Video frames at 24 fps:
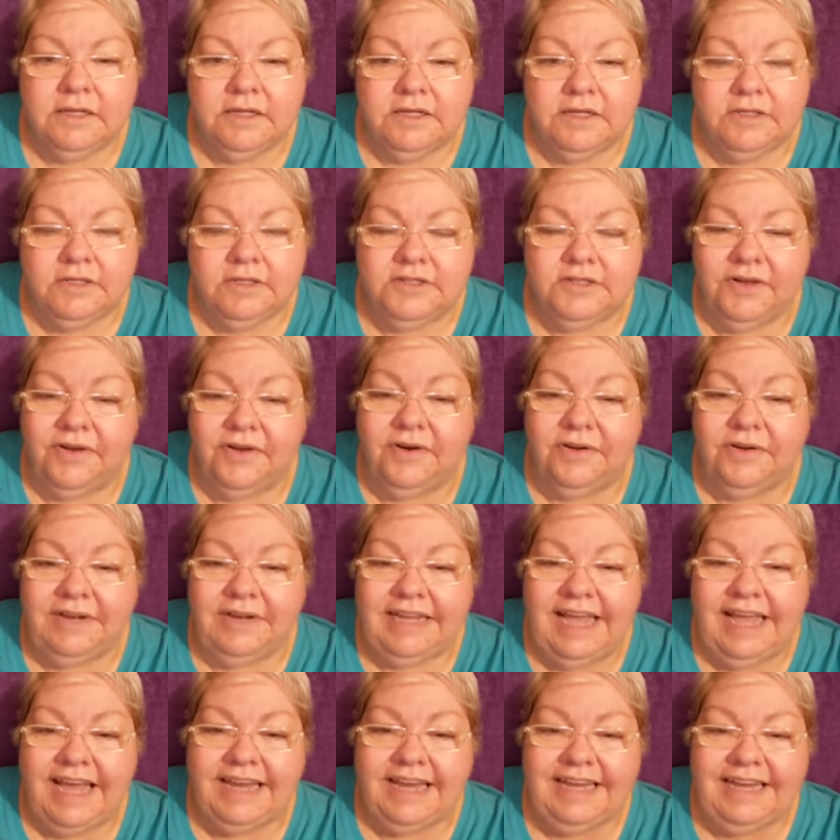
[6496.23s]
So it only
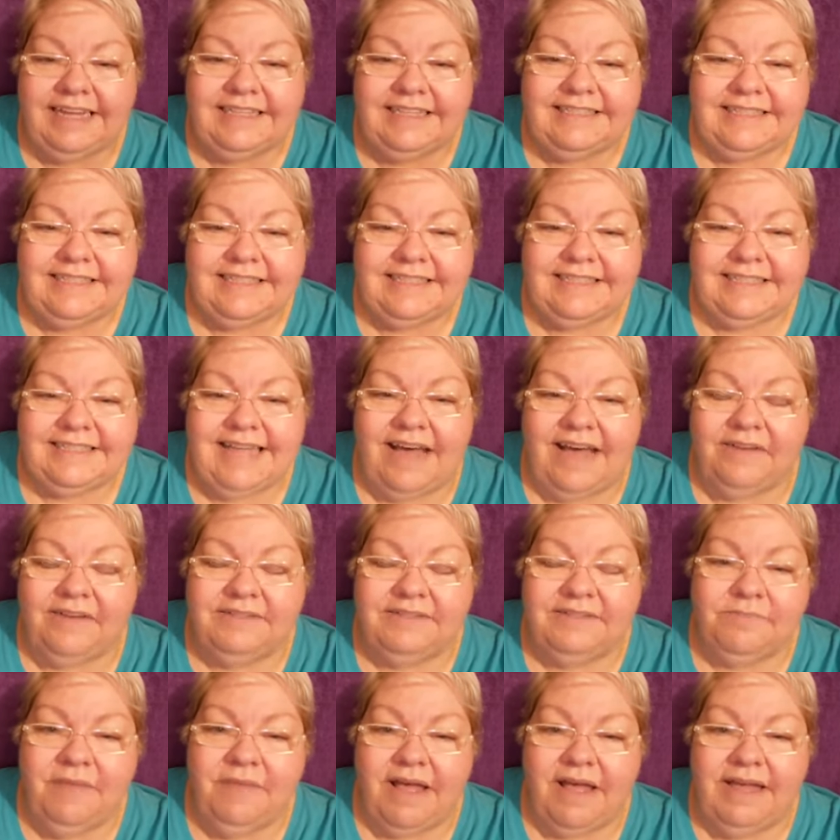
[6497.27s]
had like
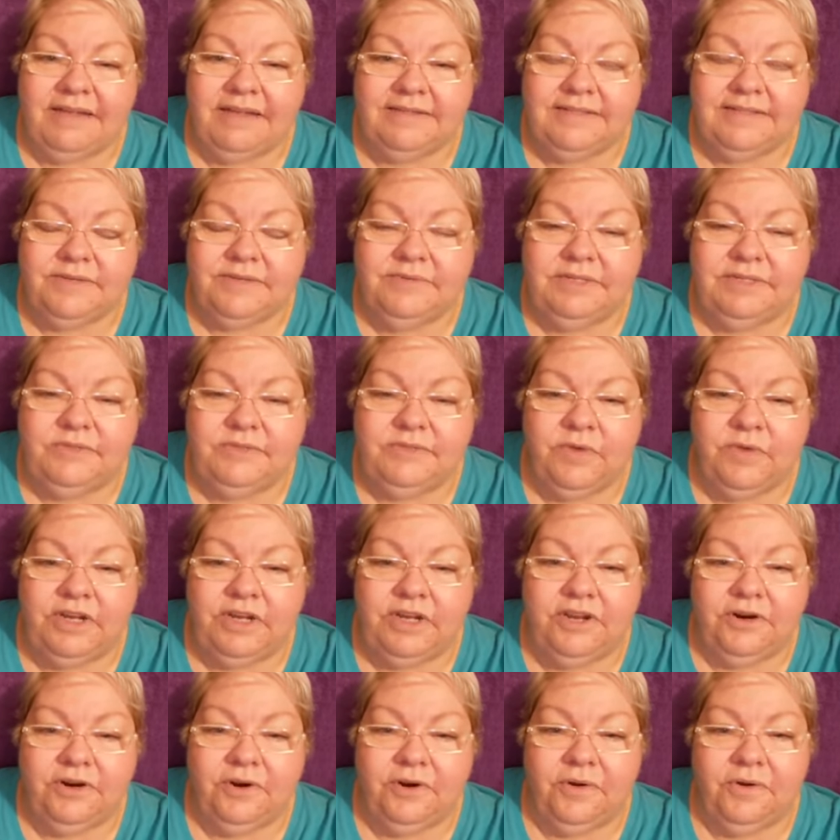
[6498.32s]
6,000 miles. It was one
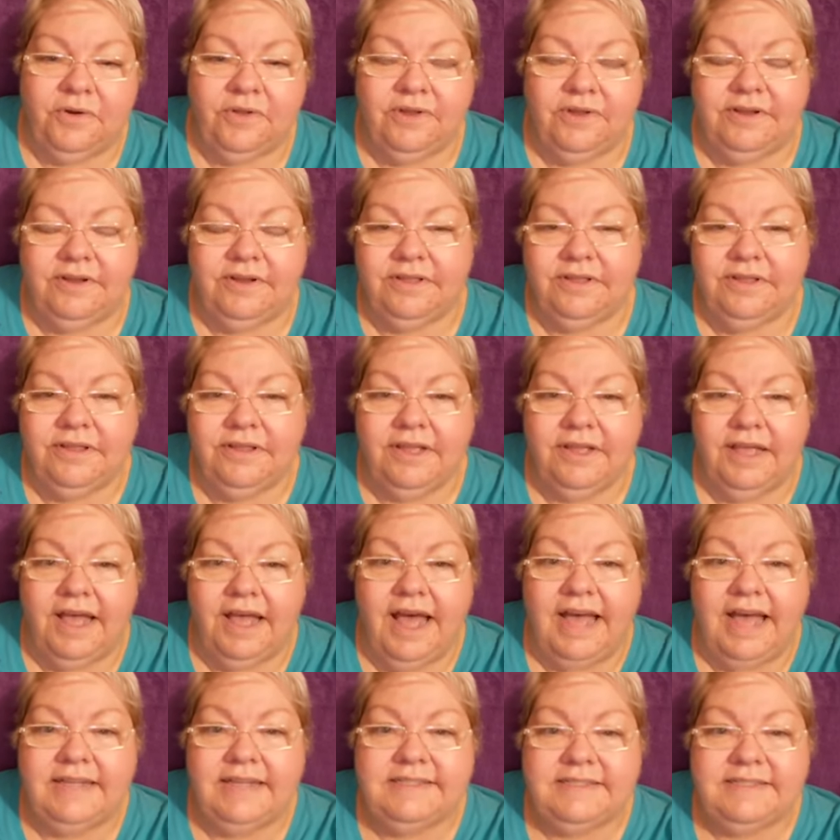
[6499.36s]
year old.
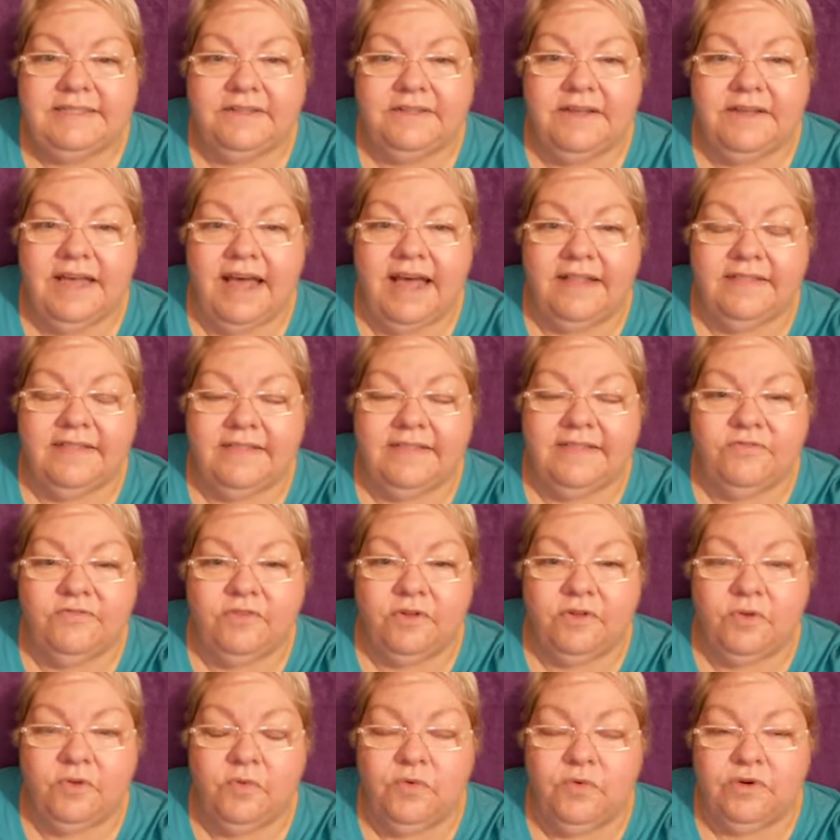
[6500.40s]
I still got the
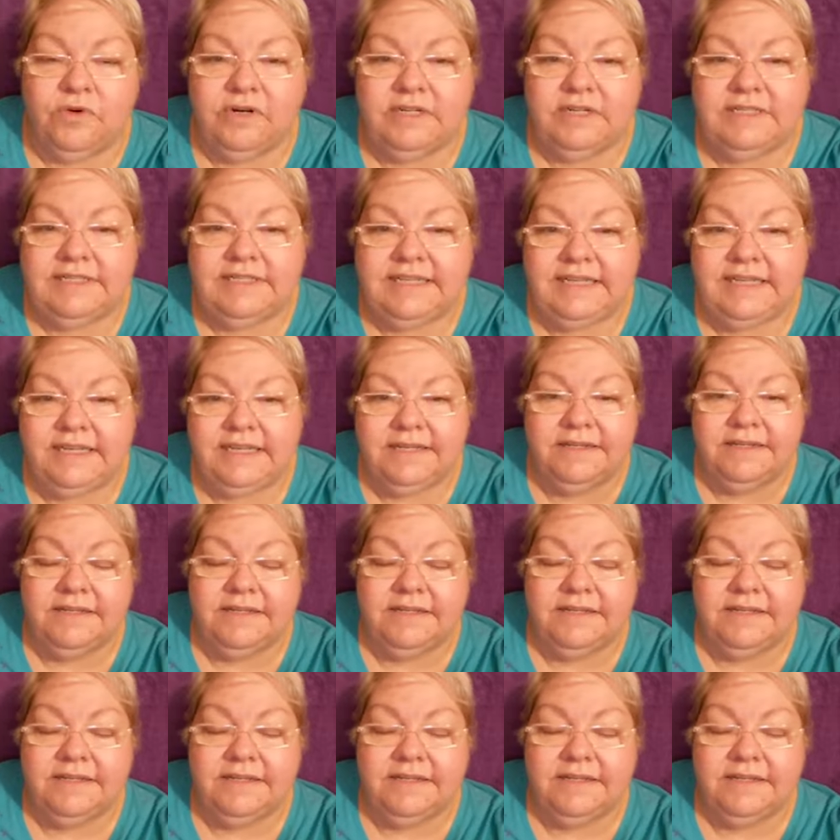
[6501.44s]
full warranty.